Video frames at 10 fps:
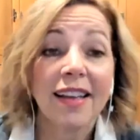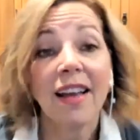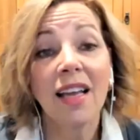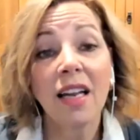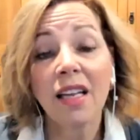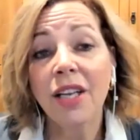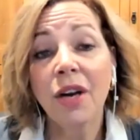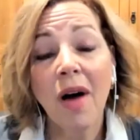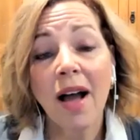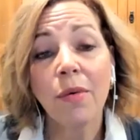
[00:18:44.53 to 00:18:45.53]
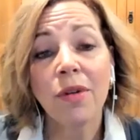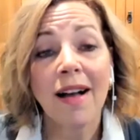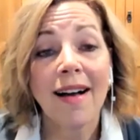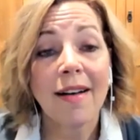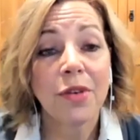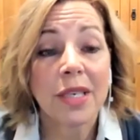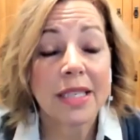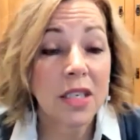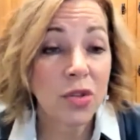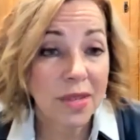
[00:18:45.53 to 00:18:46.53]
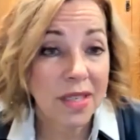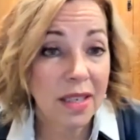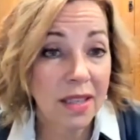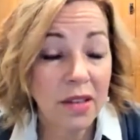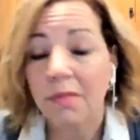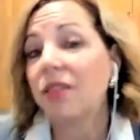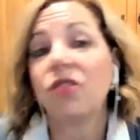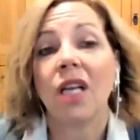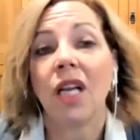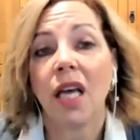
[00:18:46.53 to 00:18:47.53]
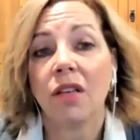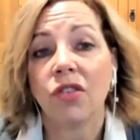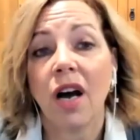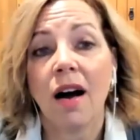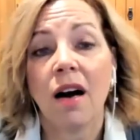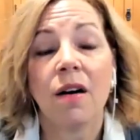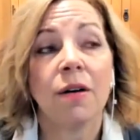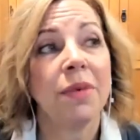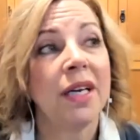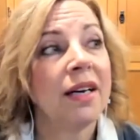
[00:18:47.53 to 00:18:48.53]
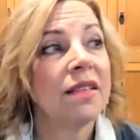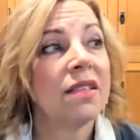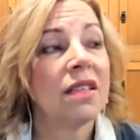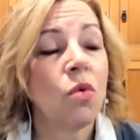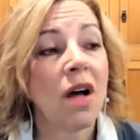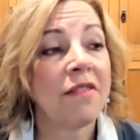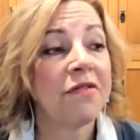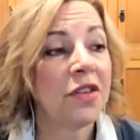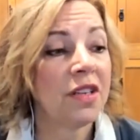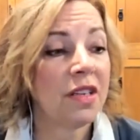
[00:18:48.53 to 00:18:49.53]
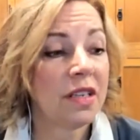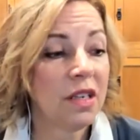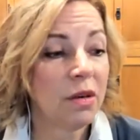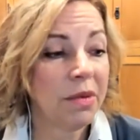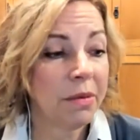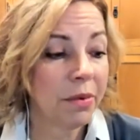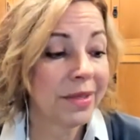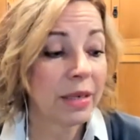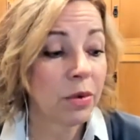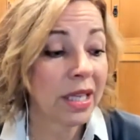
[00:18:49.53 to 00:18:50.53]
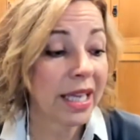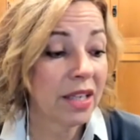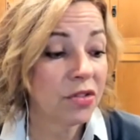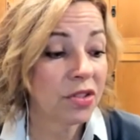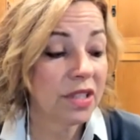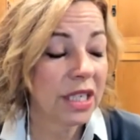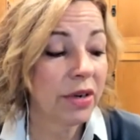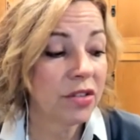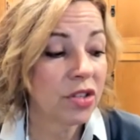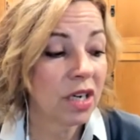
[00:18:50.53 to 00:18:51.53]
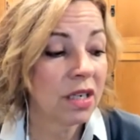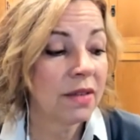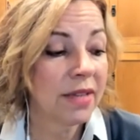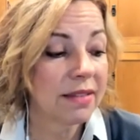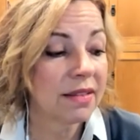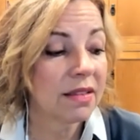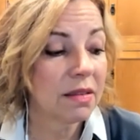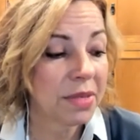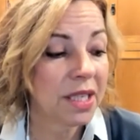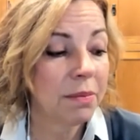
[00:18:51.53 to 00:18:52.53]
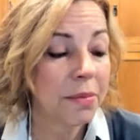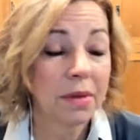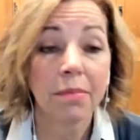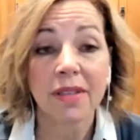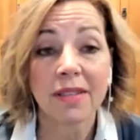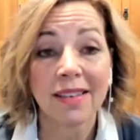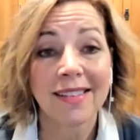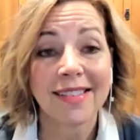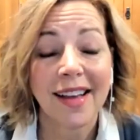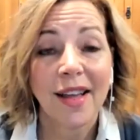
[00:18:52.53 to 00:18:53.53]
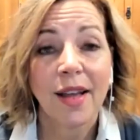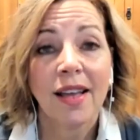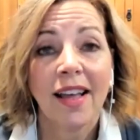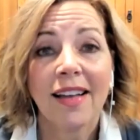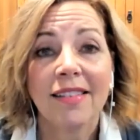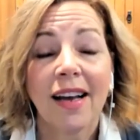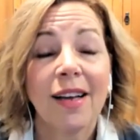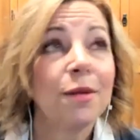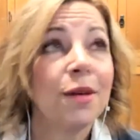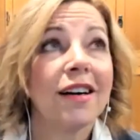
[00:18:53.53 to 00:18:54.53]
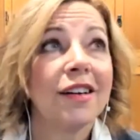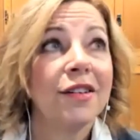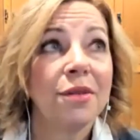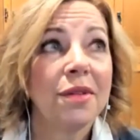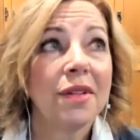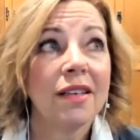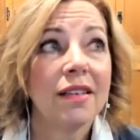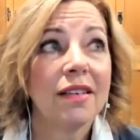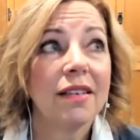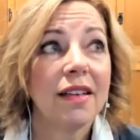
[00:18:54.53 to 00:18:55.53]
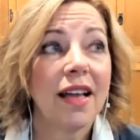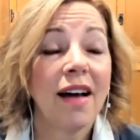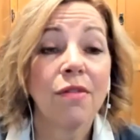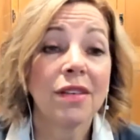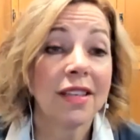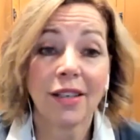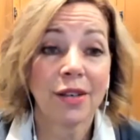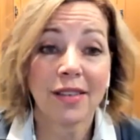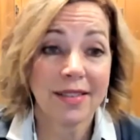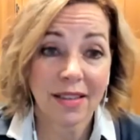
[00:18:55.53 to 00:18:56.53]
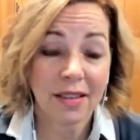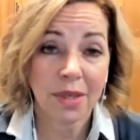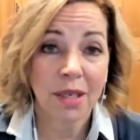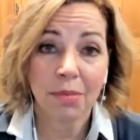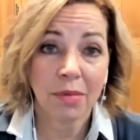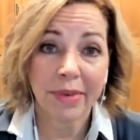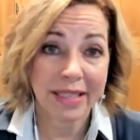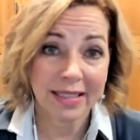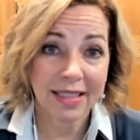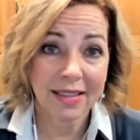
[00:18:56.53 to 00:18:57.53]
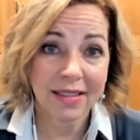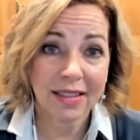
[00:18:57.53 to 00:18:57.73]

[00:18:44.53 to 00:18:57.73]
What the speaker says: And, I will offer, it's interesting that you mention HR, because so often, people will say, well, HR, that's the people business. And I will argue that every leader is in the people business.